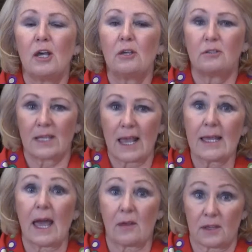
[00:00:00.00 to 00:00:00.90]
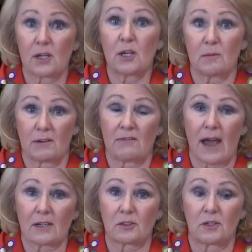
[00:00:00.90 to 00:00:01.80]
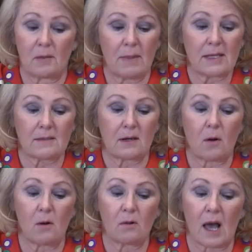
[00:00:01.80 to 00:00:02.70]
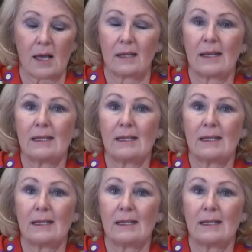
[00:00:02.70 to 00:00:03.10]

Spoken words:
you take out the human factor and it makes it a whole lot